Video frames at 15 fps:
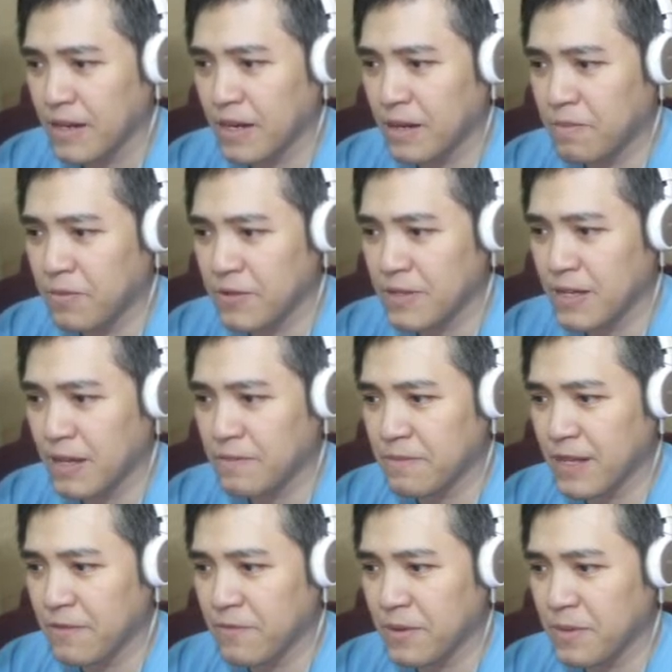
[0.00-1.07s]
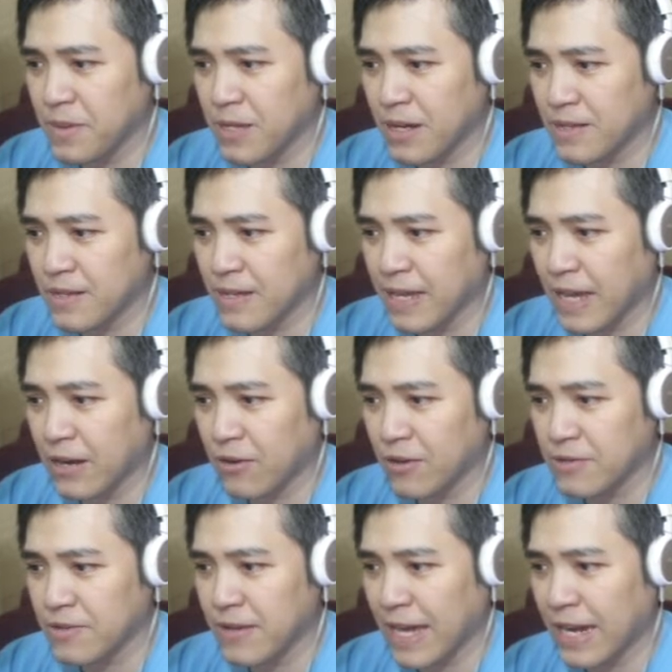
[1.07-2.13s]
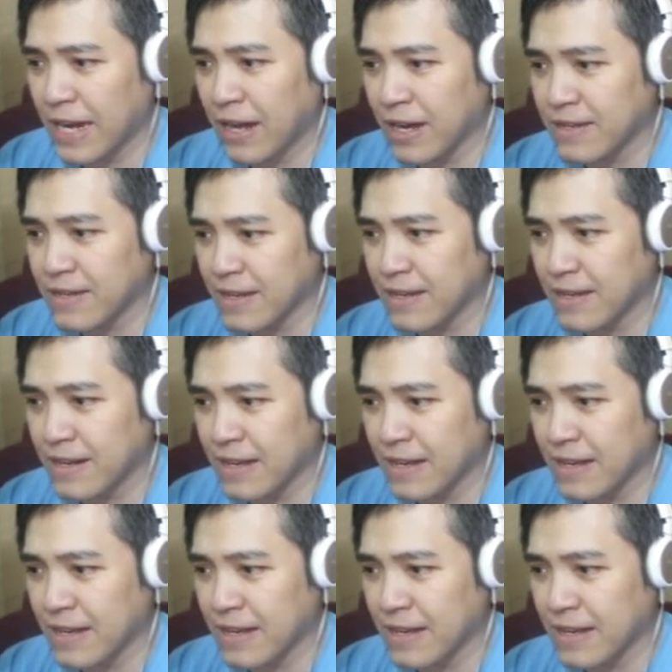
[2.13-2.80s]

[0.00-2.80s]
The pools themselves will be toxic and also anoxic.